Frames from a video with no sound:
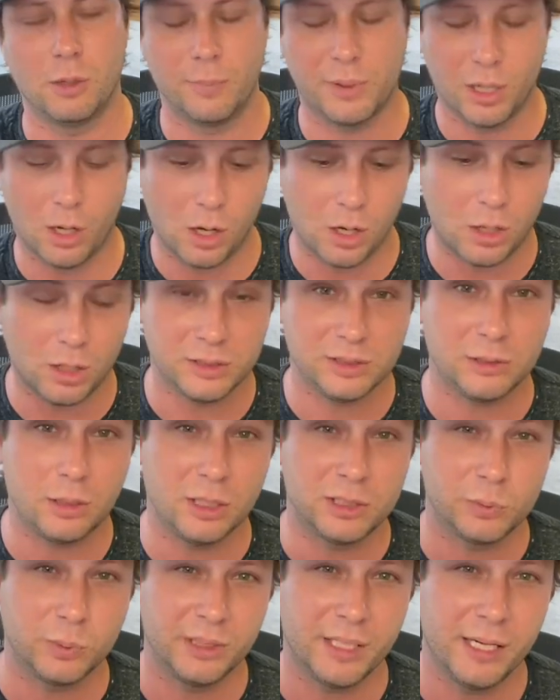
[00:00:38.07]
But it all
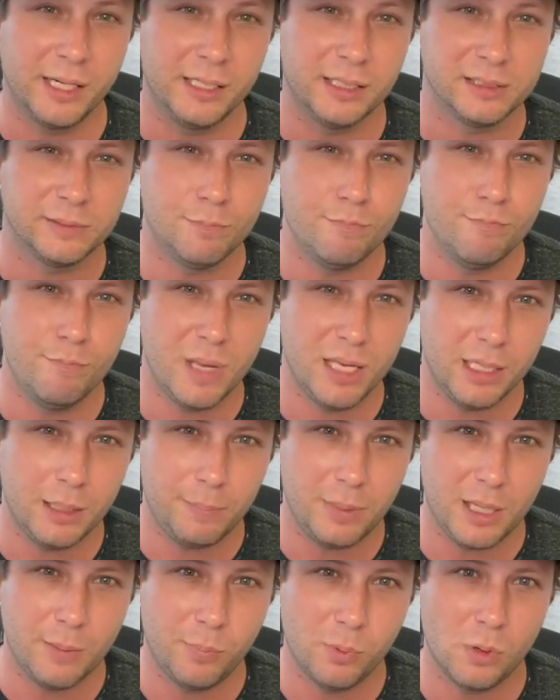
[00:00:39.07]
starts with getting as many
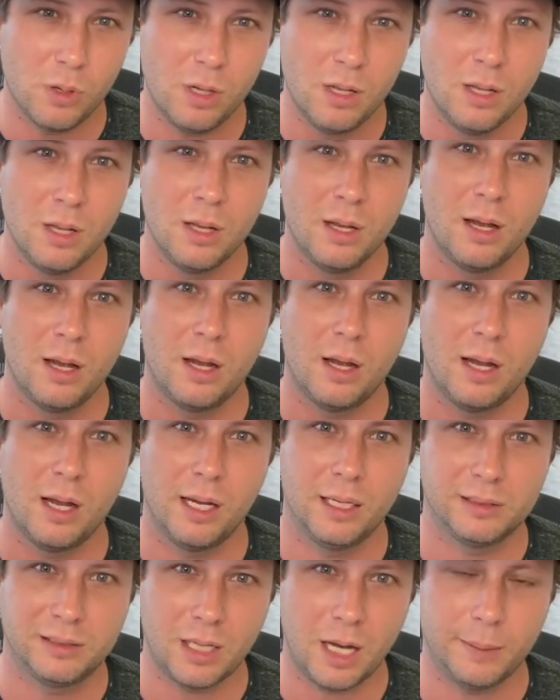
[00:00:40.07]
people
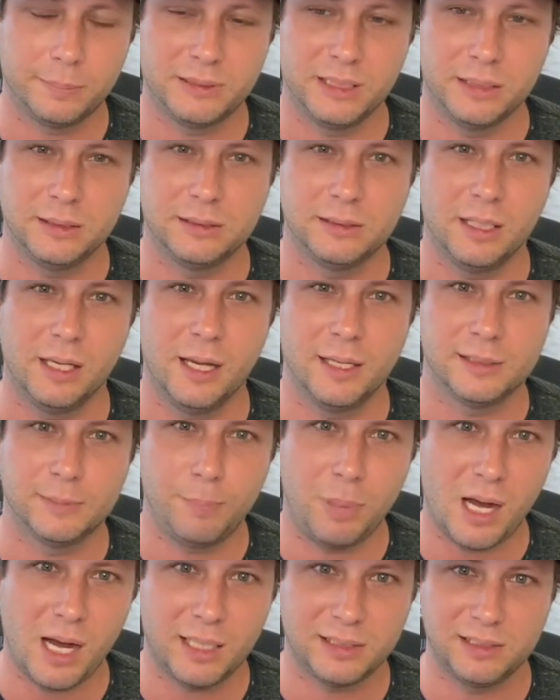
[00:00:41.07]
as opt-ins as
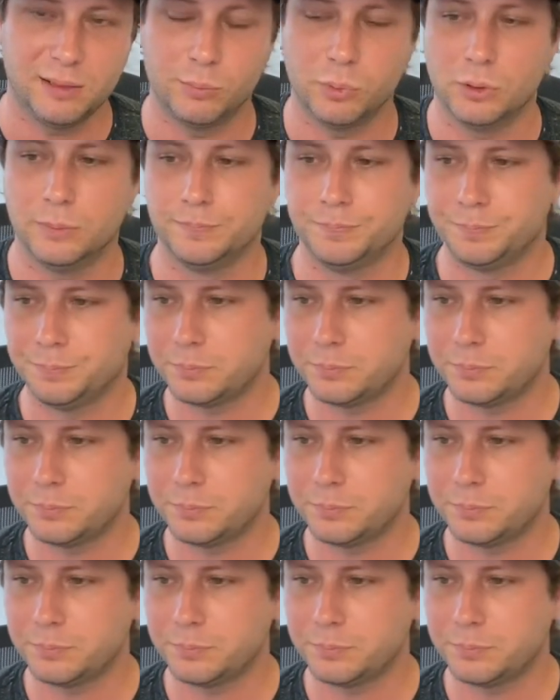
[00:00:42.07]
possible.